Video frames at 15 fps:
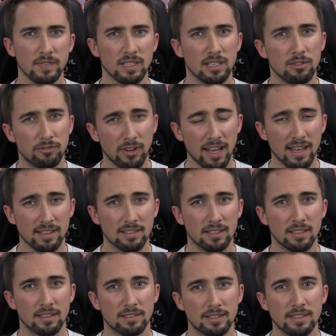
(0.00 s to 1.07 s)
In fact,
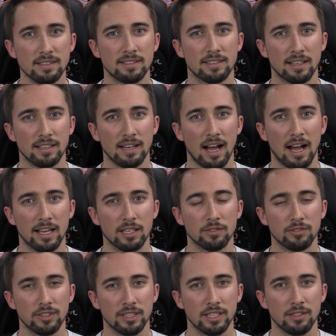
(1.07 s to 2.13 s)
since then I
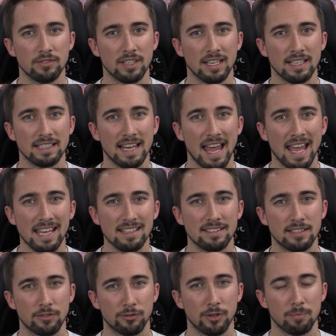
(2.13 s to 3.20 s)
have lived in 8
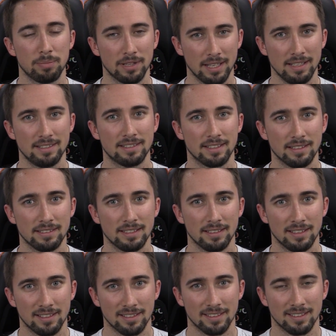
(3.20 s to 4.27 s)
different places,
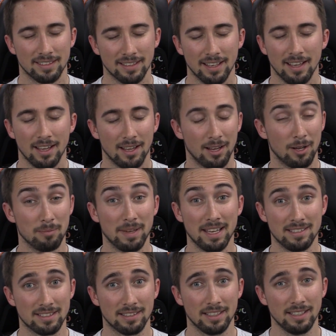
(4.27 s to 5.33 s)

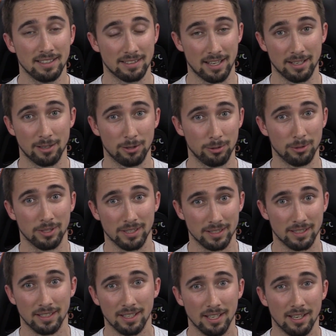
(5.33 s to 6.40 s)
amazingly, not
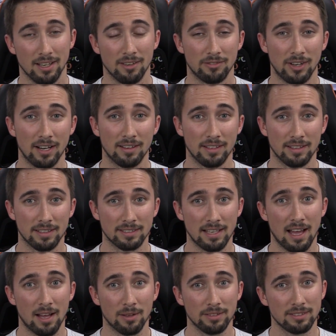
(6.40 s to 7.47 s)
including finally this
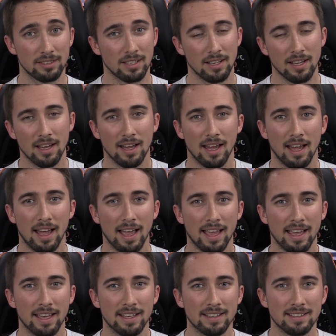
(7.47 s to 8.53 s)
house,
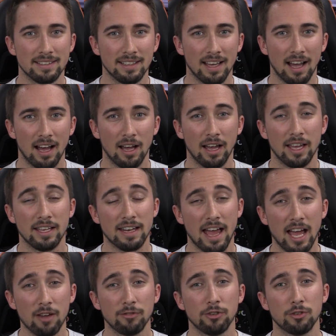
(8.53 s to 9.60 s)
and in
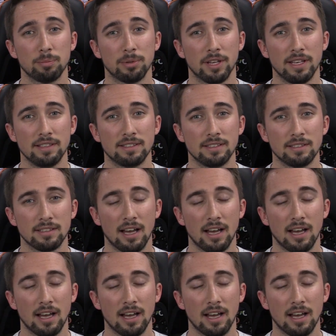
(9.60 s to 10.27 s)
half those places,